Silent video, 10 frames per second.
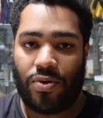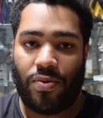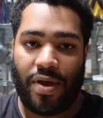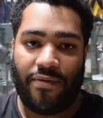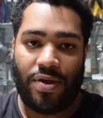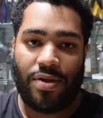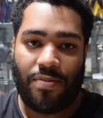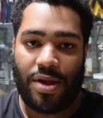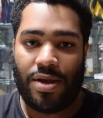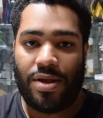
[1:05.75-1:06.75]
So we'll have
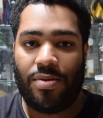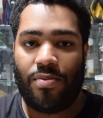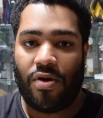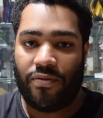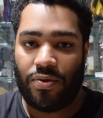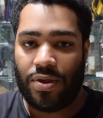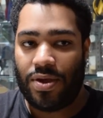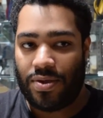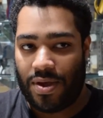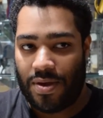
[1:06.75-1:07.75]
independent, Marvel,
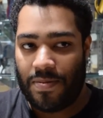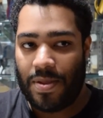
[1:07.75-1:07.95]
D C,